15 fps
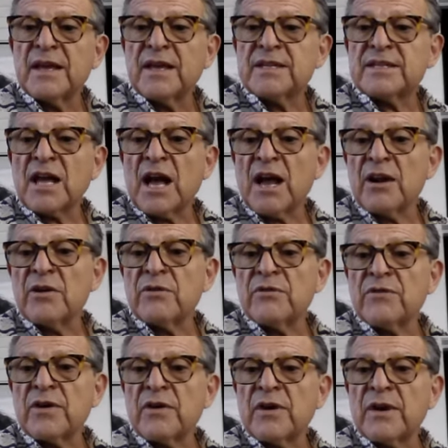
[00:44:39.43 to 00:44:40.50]
Is
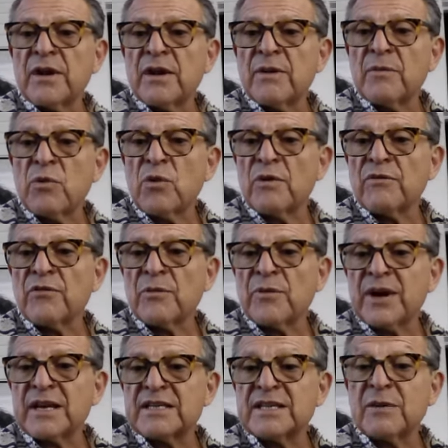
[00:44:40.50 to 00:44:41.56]
iron very important for
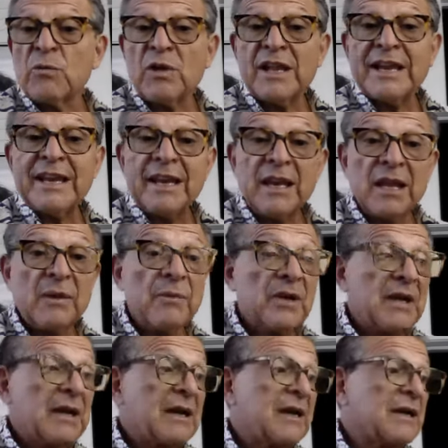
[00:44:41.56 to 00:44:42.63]
pregnancy? Well,
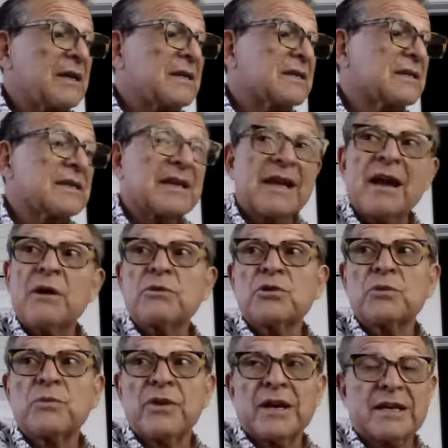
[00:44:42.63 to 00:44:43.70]
anemia is
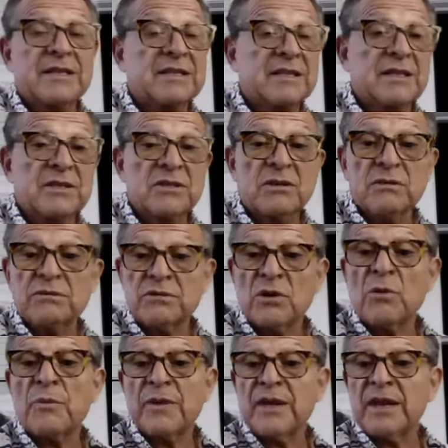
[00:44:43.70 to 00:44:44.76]
counter pregnancy, so
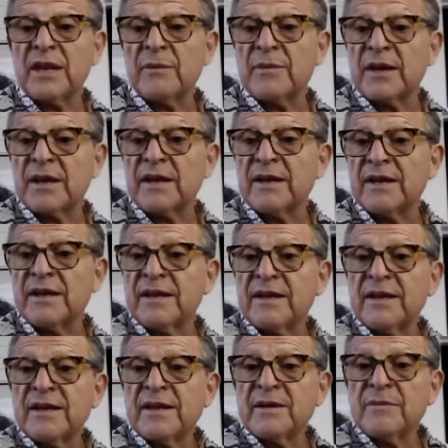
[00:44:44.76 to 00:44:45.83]
don't be anemic.
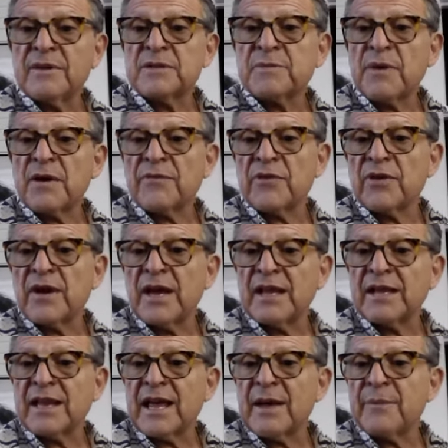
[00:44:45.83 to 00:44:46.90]
Miss Puffer,
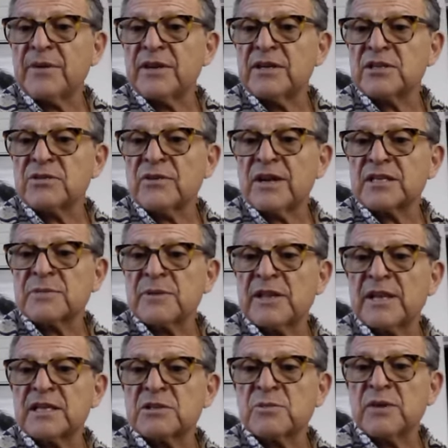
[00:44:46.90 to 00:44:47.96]
had lap and hysteroscopy
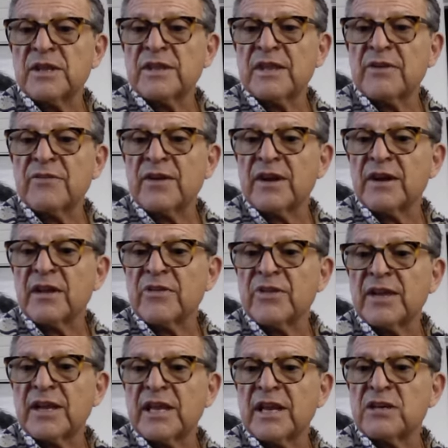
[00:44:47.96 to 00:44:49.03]
last week. They found
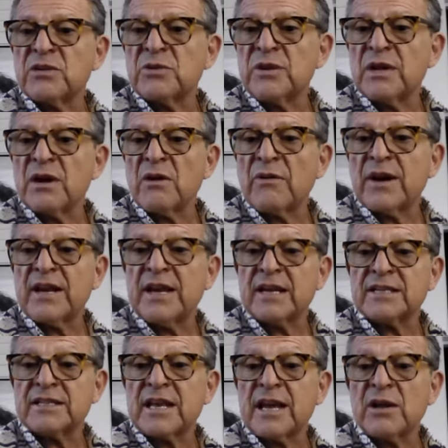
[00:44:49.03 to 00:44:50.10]
nothing. Can I do ERA
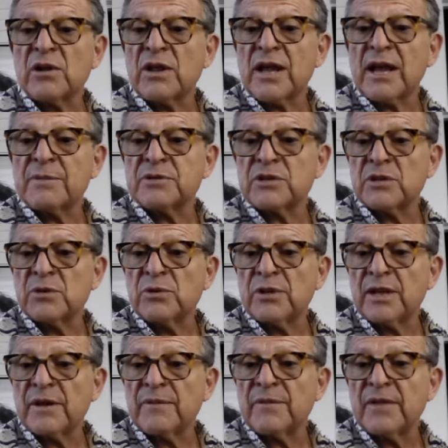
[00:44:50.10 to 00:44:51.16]
next cycle?
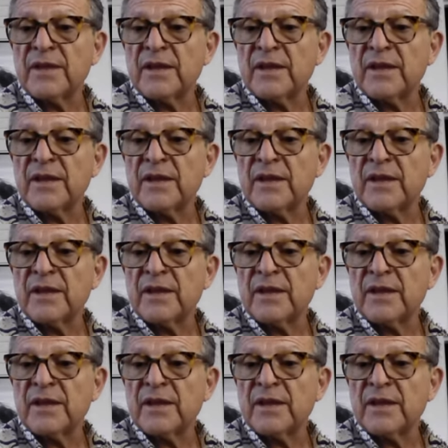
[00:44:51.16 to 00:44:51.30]
Absolutely.